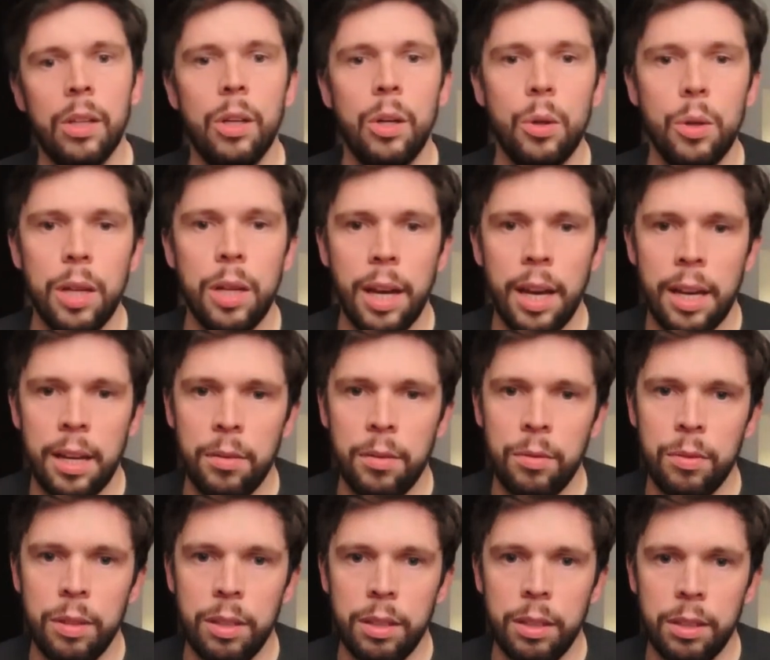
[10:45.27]
who do you have
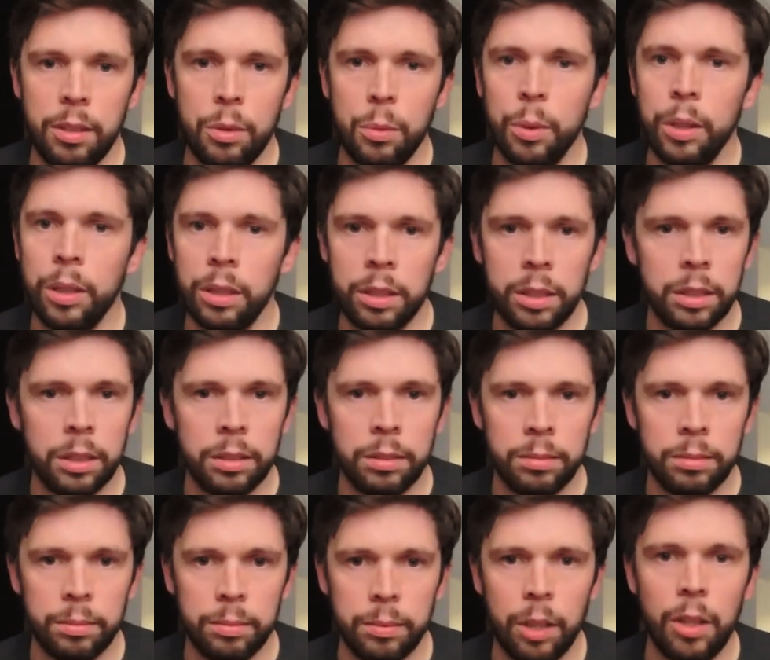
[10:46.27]
that could work
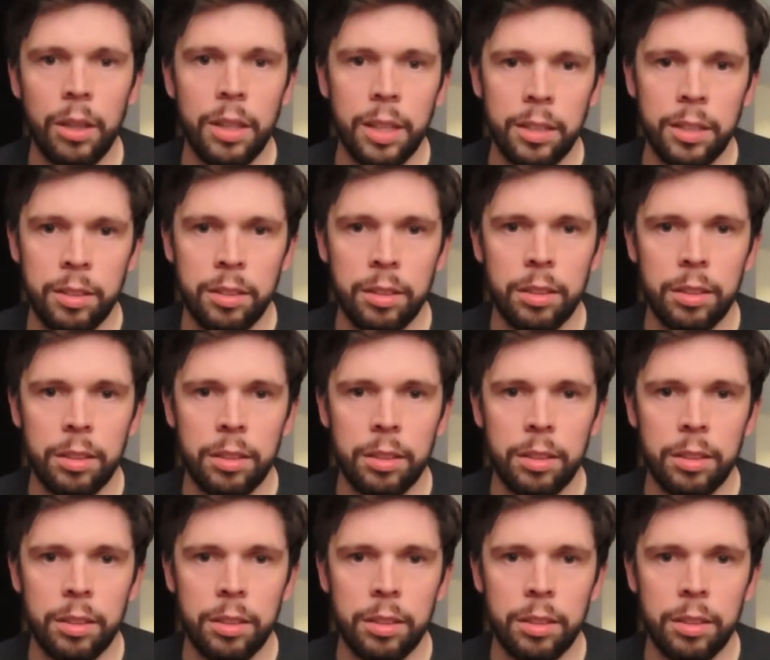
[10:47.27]
on, on this?